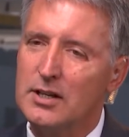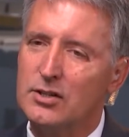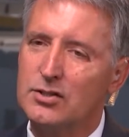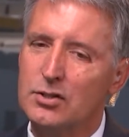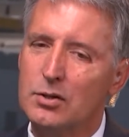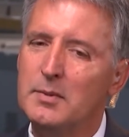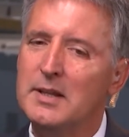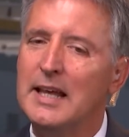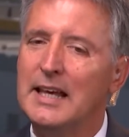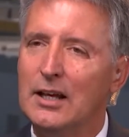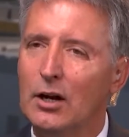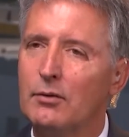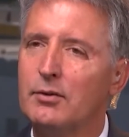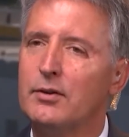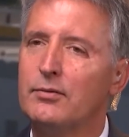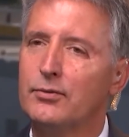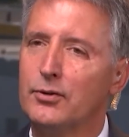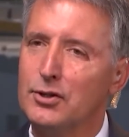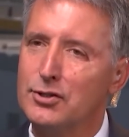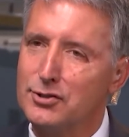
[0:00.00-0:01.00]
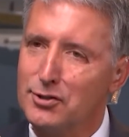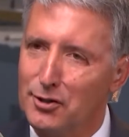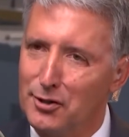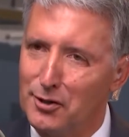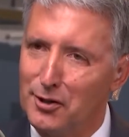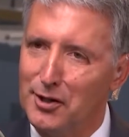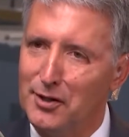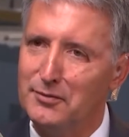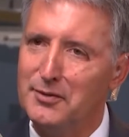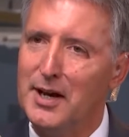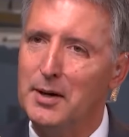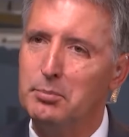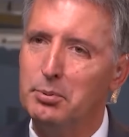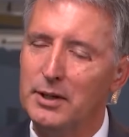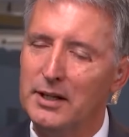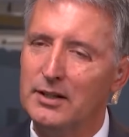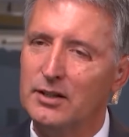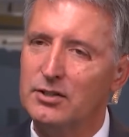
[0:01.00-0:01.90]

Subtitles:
assuming they get over the first hurdle of not putting